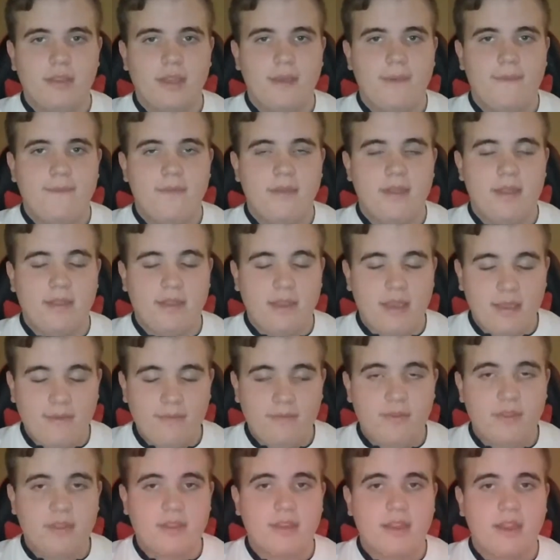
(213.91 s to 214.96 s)
and
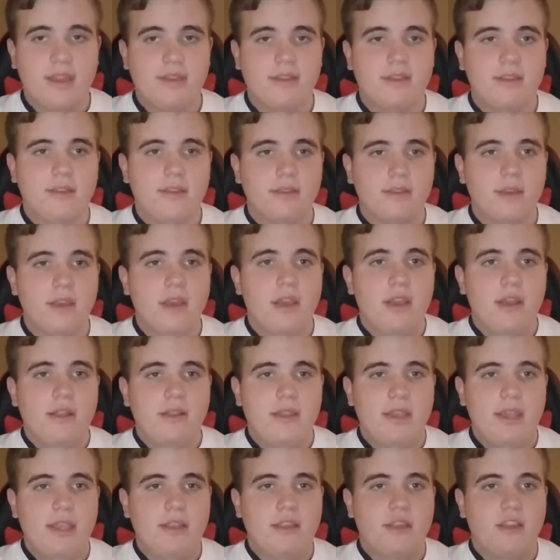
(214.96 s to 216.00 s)
emphasizes
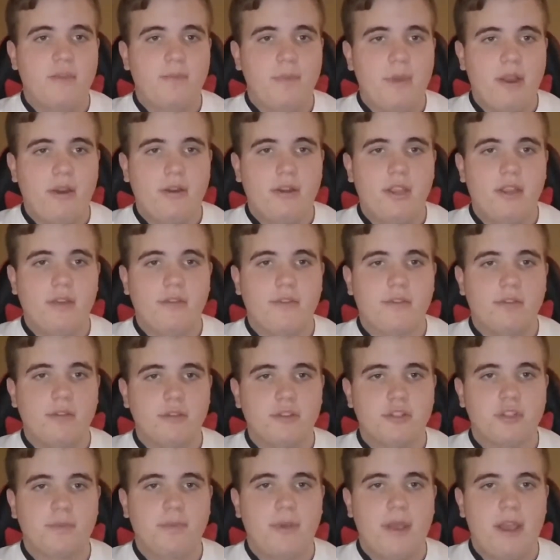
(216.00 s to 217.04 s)
the disparity of
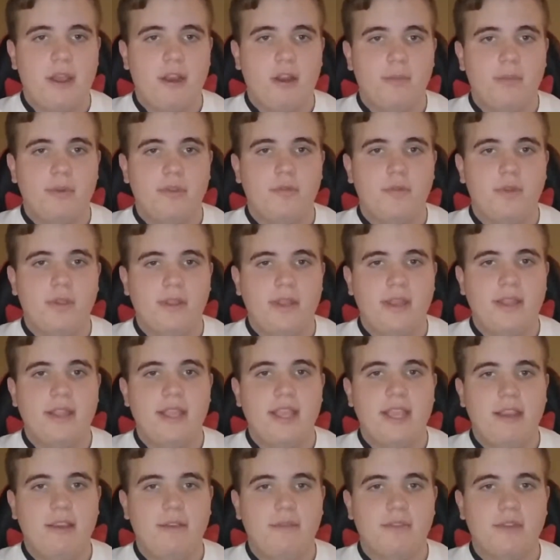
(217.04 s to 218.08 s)
social power between the
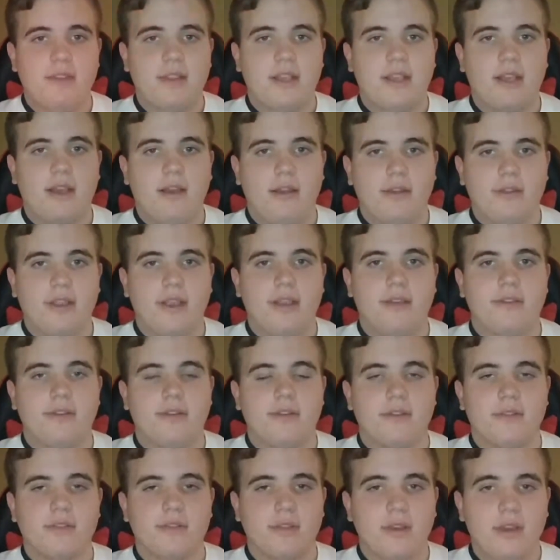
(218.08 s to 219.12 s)
natives and the
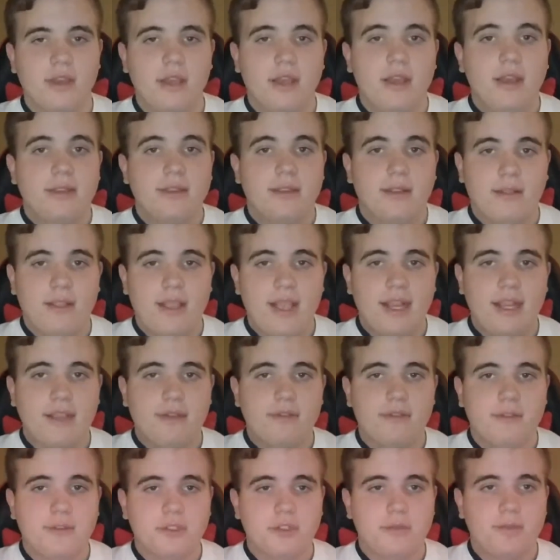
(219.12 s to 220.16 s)
colonizers. The lack of
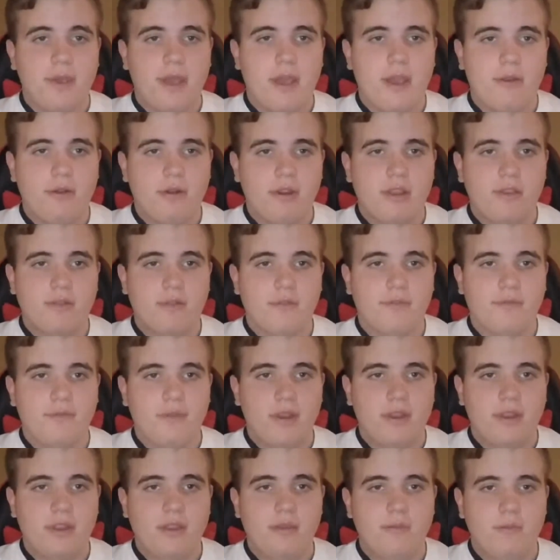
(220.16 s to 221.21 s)
social power is
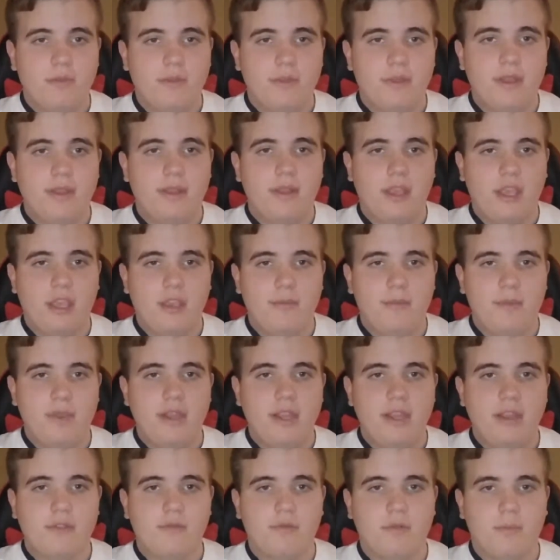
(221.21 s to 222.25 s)
reflected within the
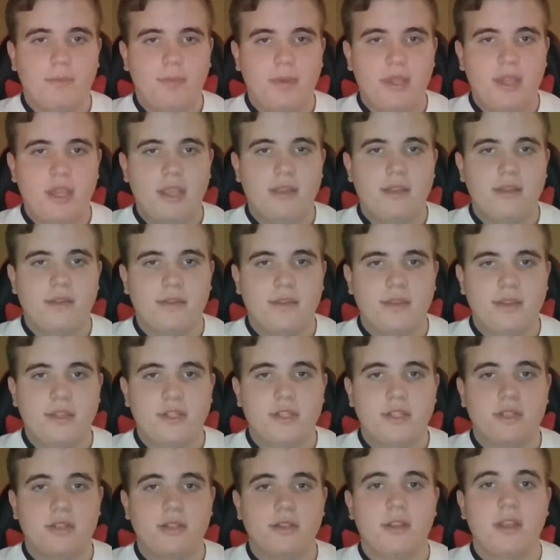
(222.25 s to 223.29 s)
committee's repeated
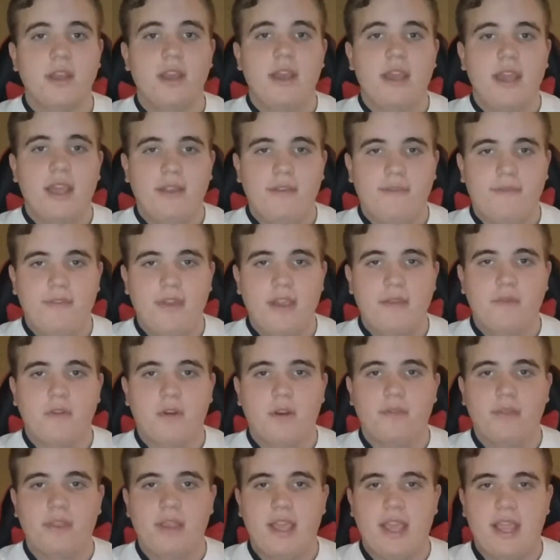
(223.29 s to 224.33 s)
decision in favor
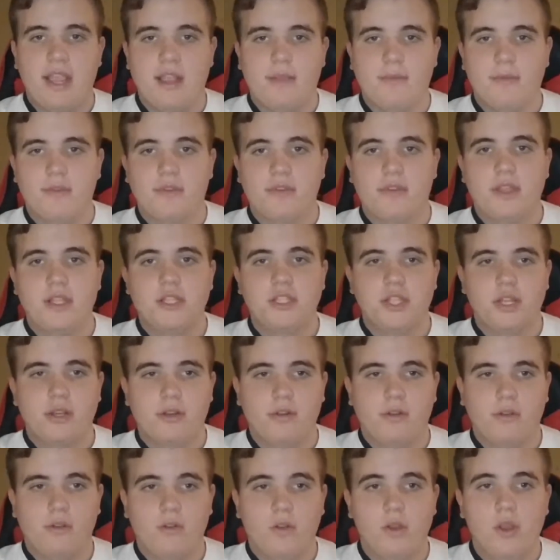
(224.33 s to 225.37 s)
of the animals of the
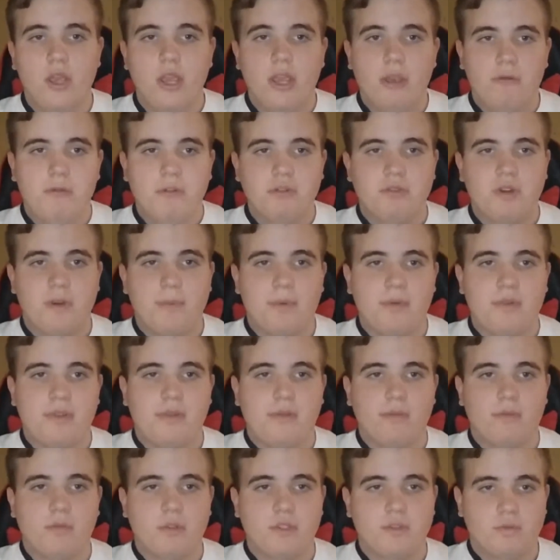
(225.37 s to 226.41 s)
jungle,
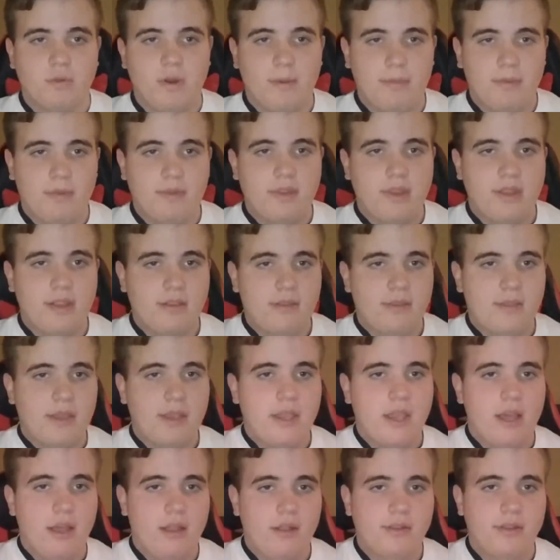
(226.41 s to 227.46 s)
which represents the
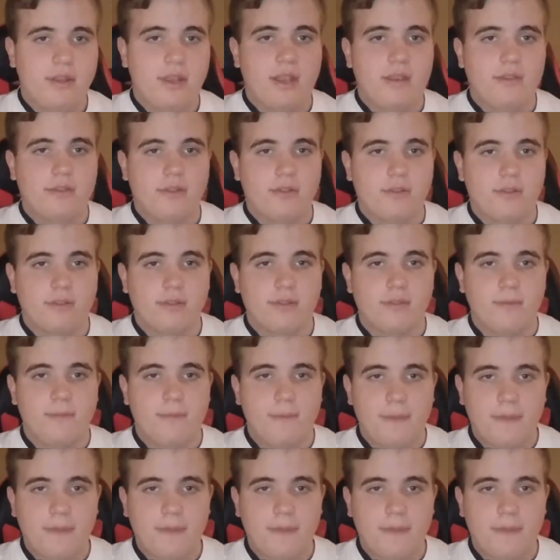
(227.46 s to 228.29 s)
colonizers.